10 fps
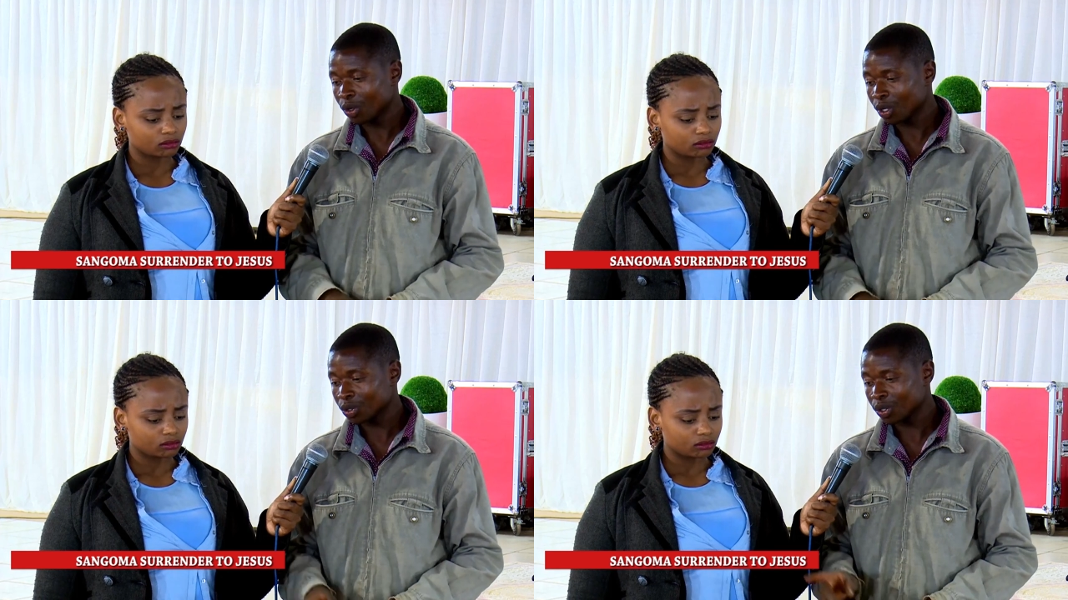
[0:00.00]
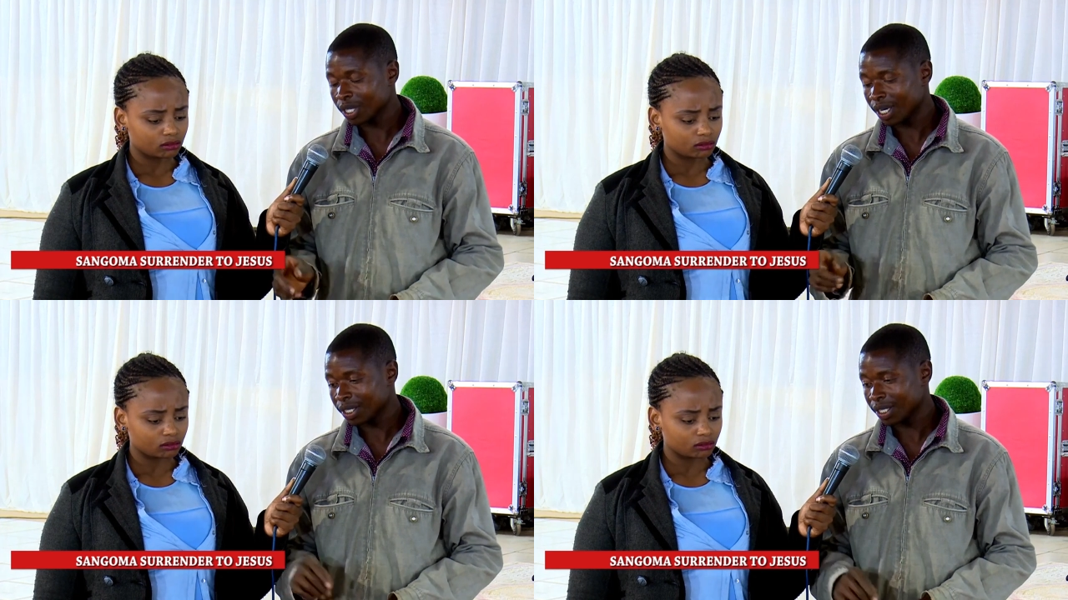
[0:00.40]

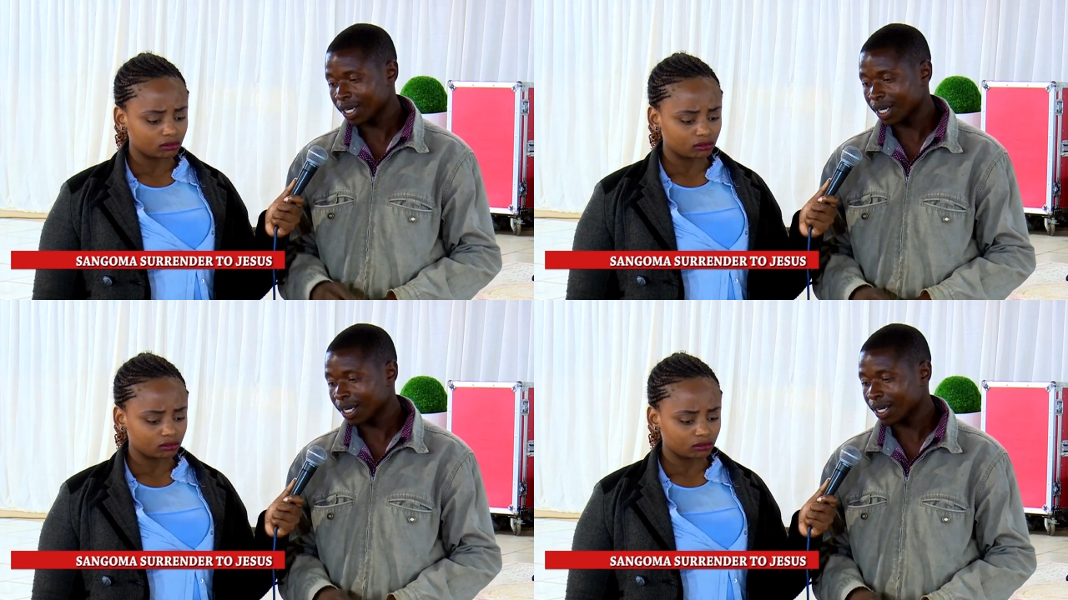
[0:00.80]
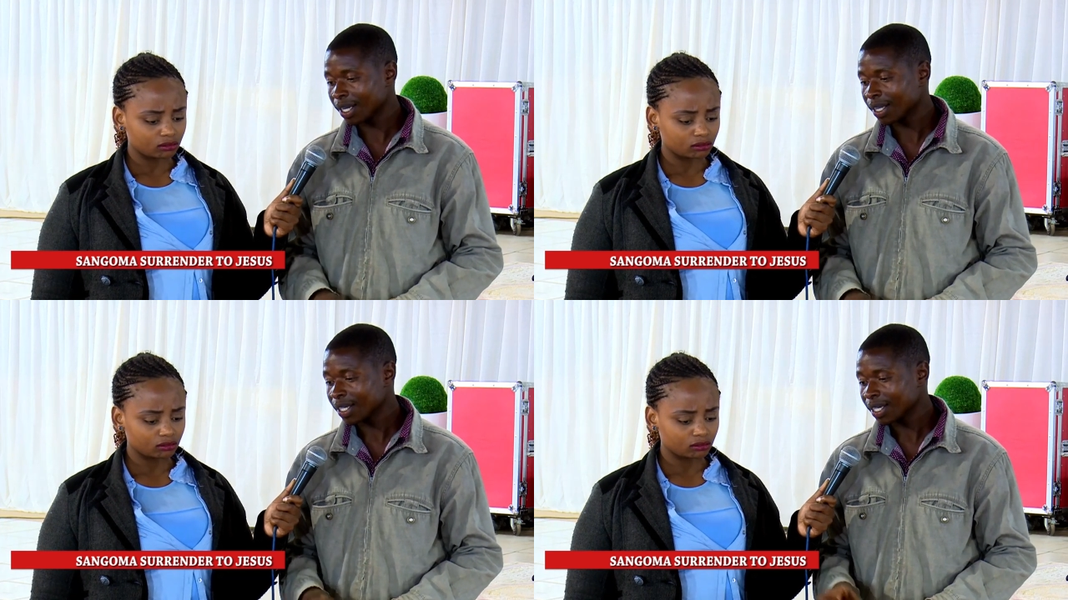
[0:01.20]
Speaker 1: also that
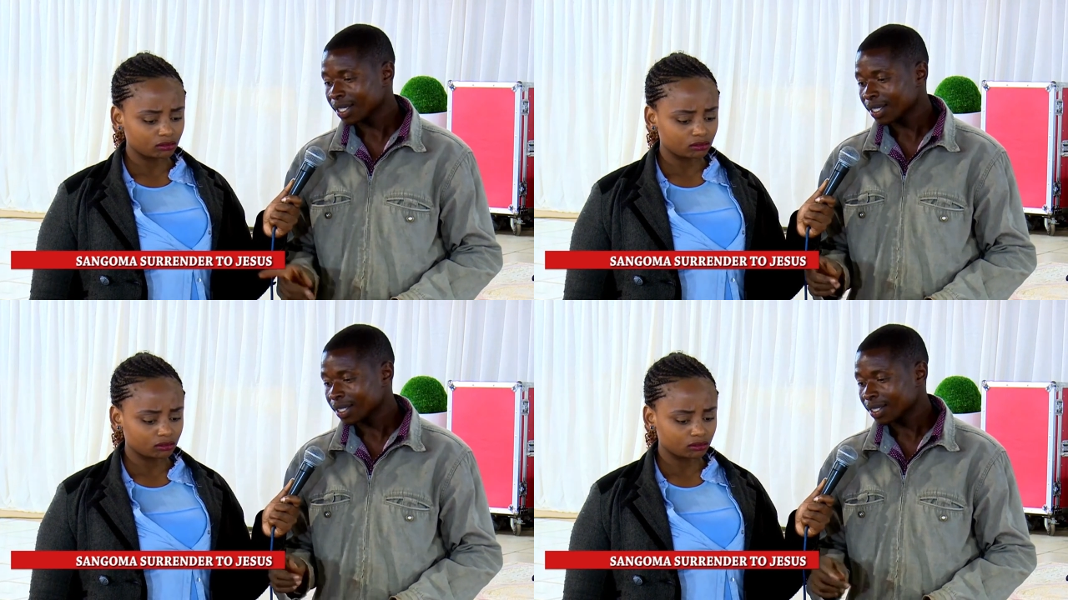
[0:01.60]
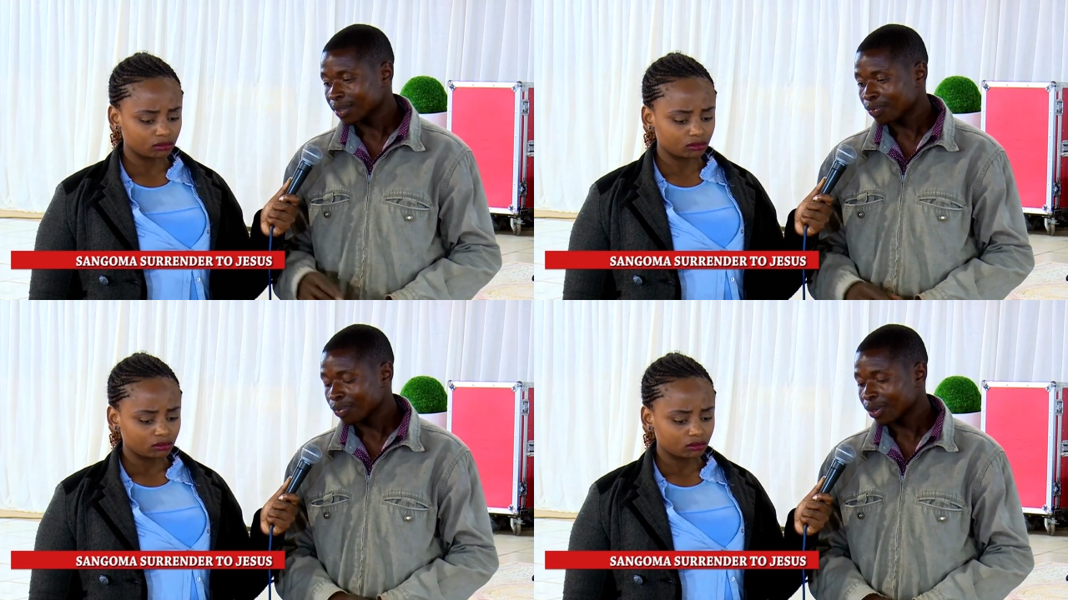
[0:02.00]

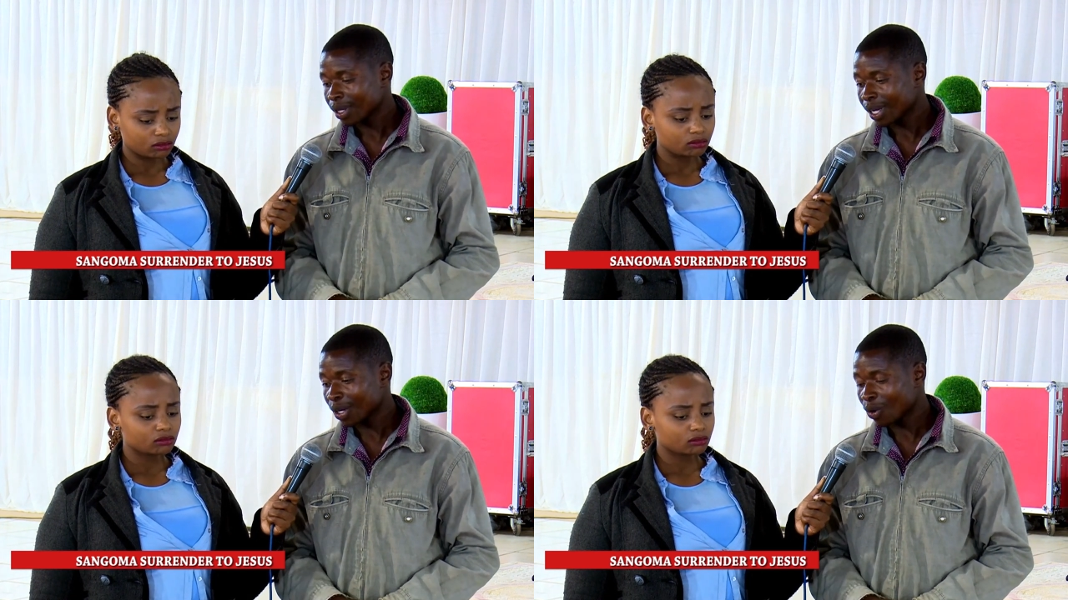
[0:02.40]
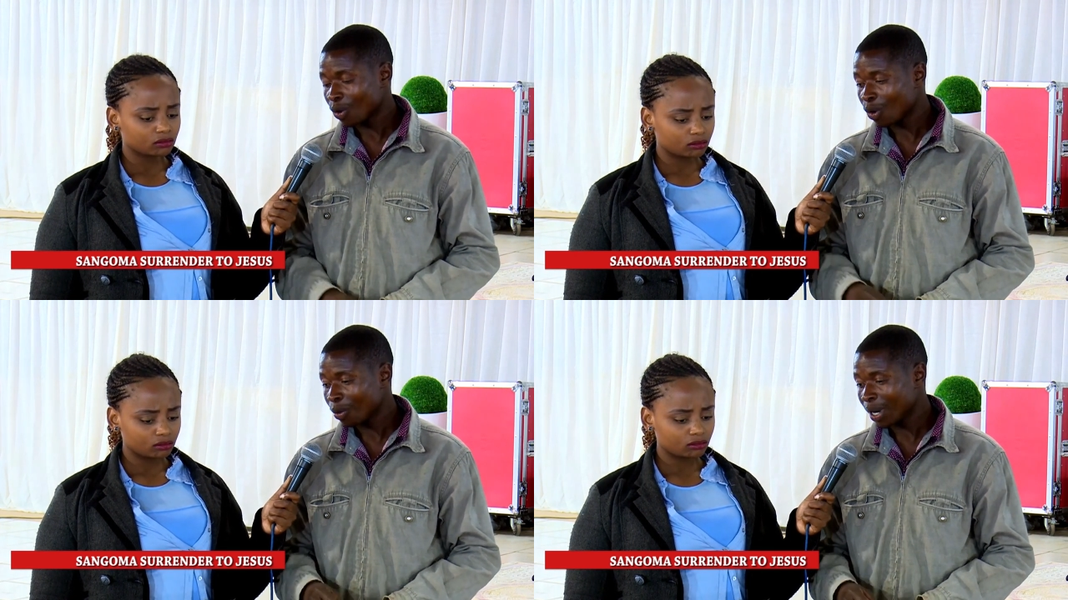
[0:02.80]
uh,
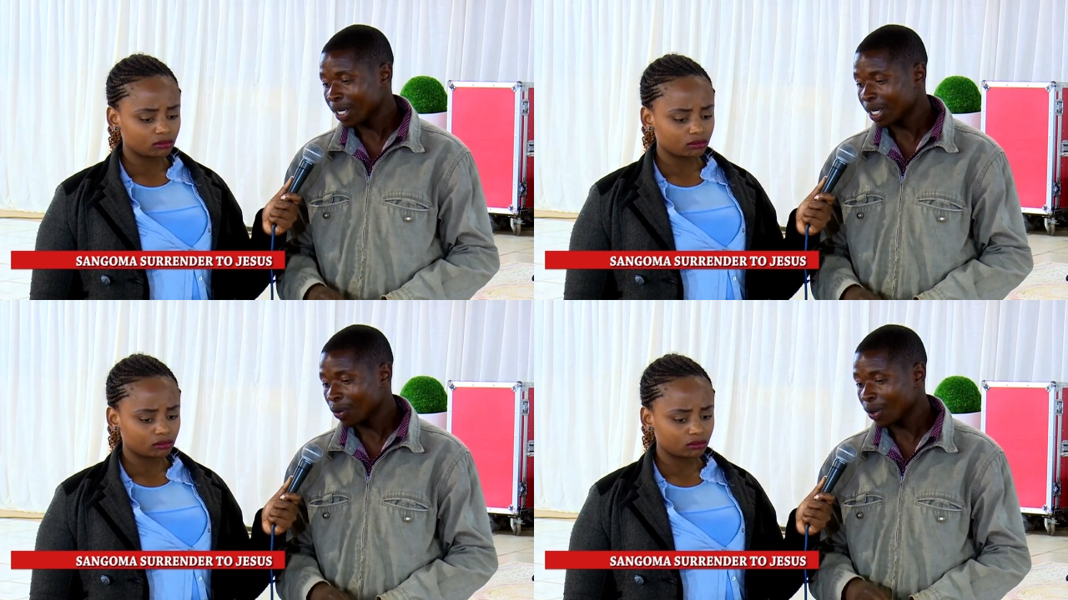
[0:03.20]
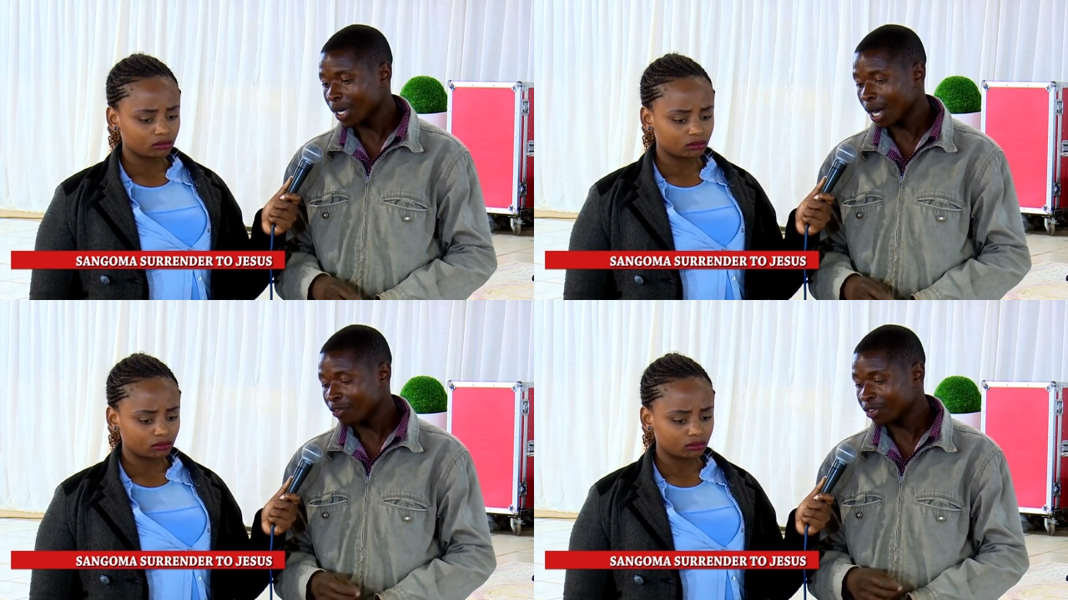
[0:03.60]
uh,
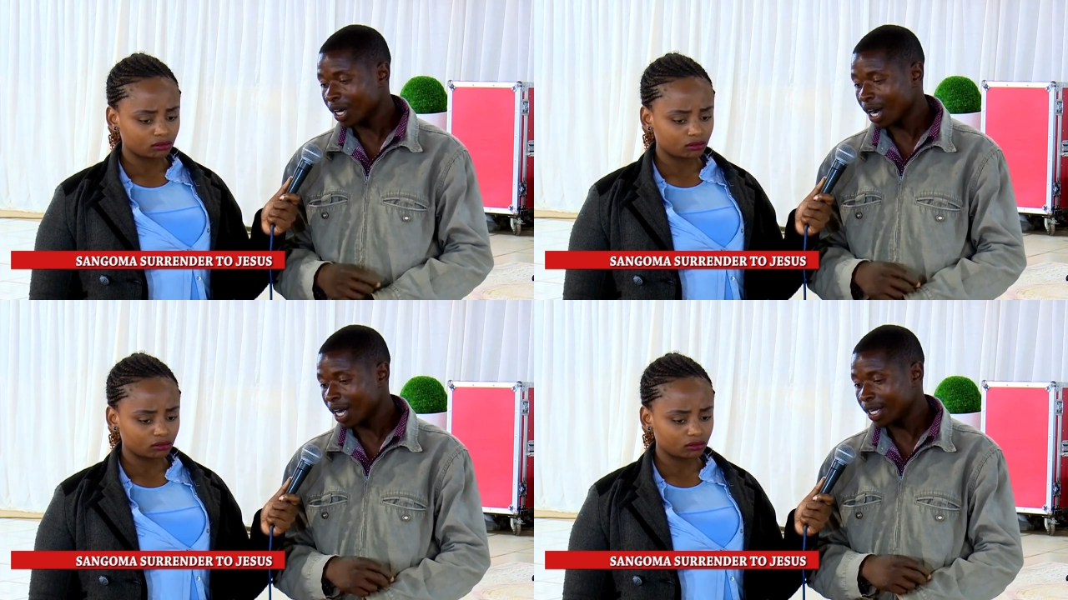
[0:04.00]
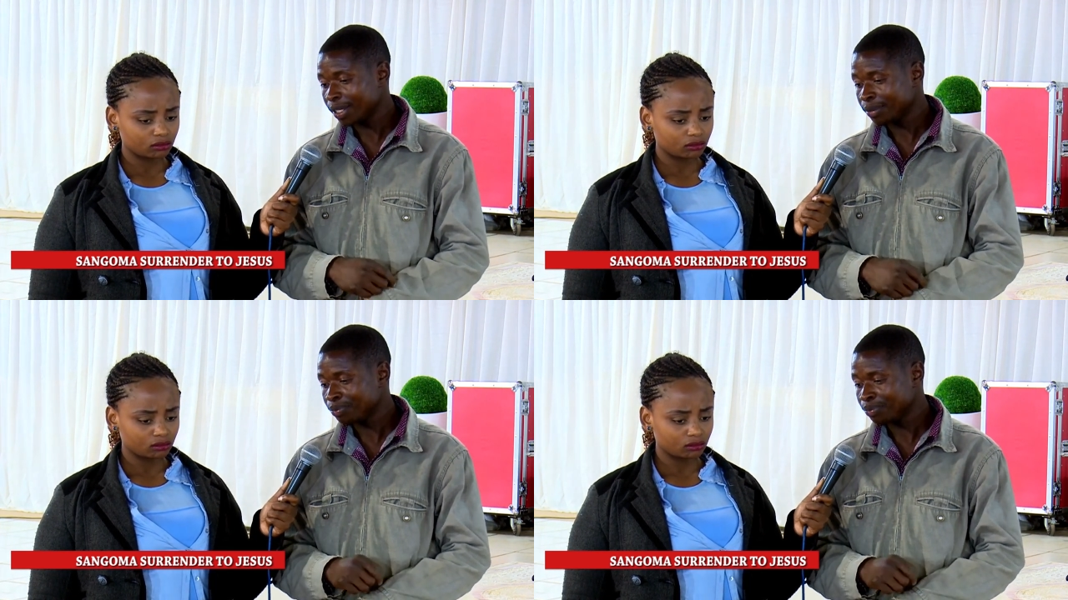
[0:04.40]
when after I